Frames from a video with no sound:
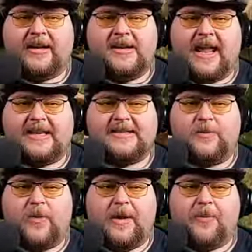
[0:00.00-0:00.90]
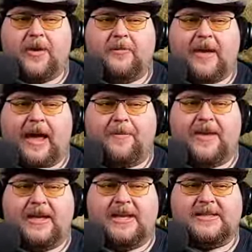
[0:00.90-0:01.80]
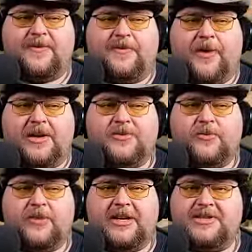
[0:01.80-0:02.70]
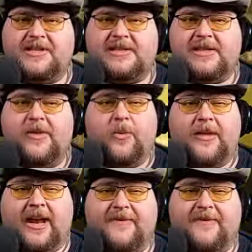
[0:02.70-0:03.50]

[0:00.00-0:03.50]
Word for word: next waypoint map is Fossil Ridge. This is another one that I